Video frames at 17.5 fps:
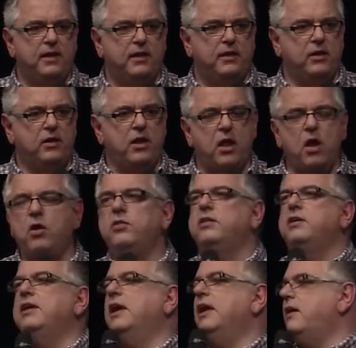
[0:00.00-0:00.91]
You know
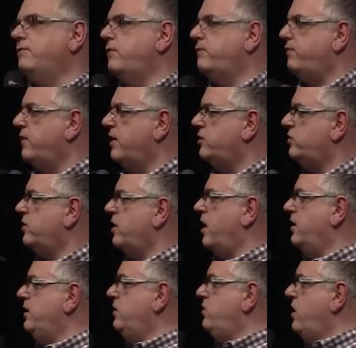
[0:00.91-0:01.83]
that you have a fresh
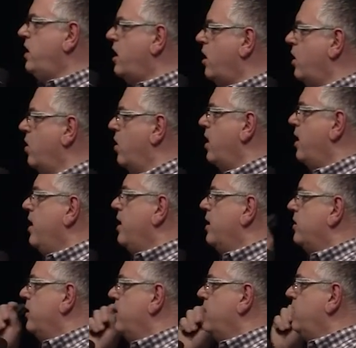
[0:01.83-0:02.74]
start. You know
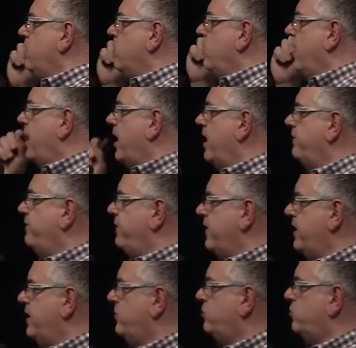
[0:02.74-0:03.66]
that your life
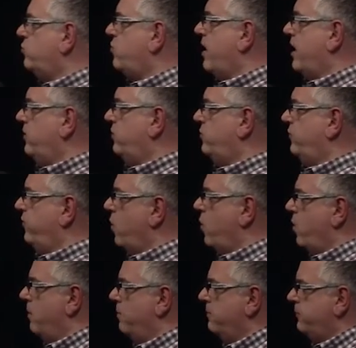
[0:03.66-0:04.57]
is
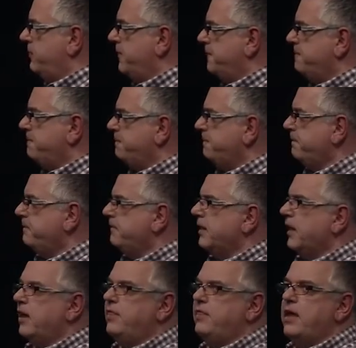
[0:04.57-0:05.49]
transformed.
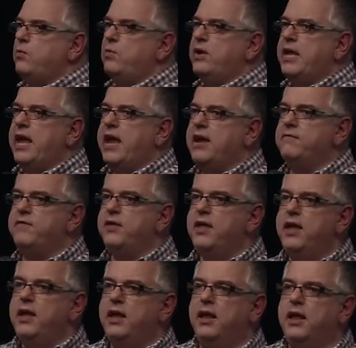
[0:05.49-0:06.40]
And then we have
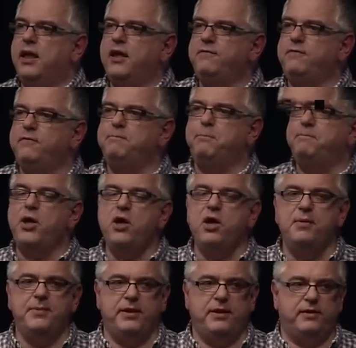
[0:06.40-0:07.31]
a life of
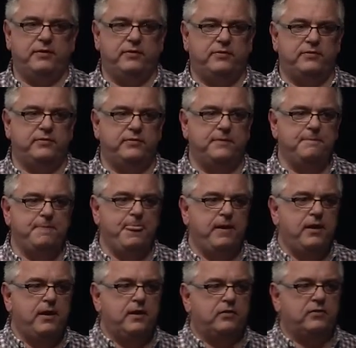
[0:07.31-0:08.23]
permanence.
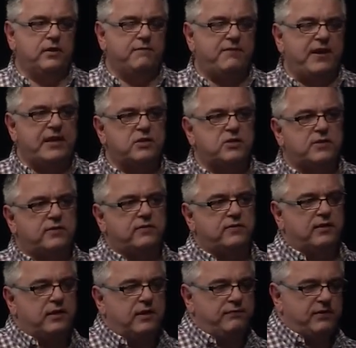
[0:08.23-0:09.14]
It's an evangelist
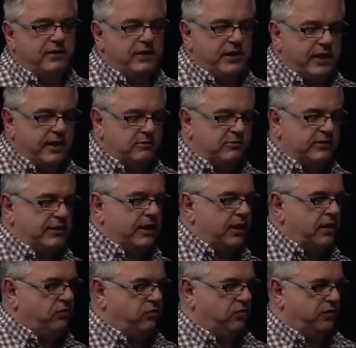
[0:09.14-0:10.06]
that lived in the
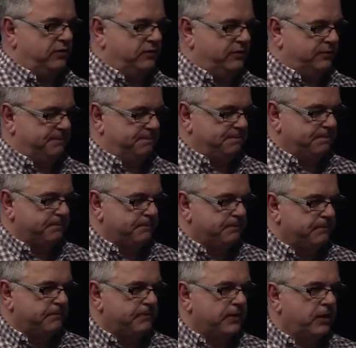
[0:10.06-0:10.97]
1800s.
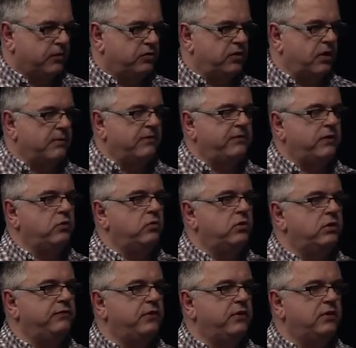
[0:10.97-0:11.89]
Some of you
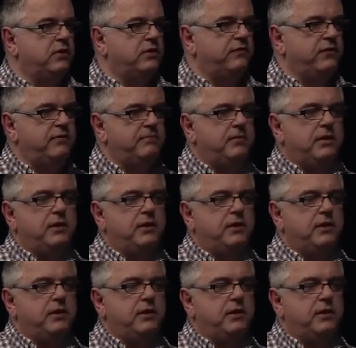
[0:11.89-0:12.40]
would have heard of him.